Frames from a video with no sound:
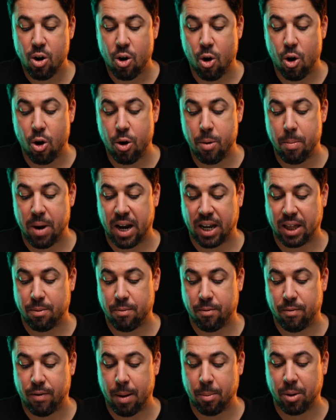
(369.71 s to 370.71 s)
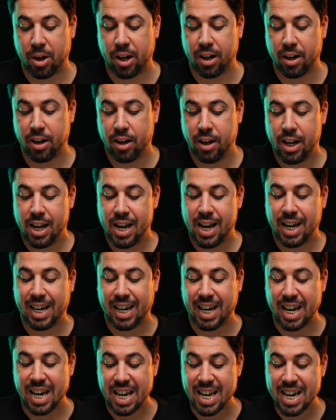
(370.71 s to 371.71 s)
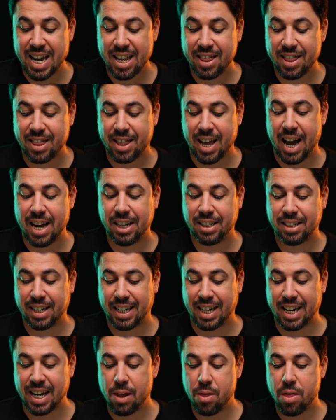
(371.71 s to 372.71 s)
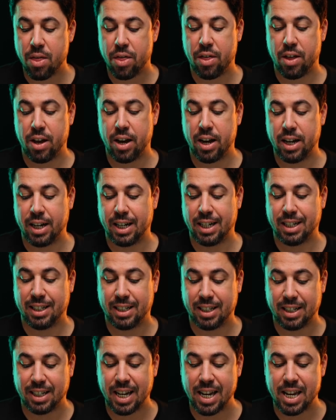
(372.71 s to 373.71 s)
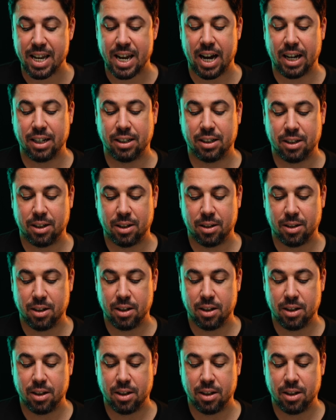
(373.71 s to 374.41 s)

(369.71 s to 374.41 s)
or make them feminine, 515 sillas.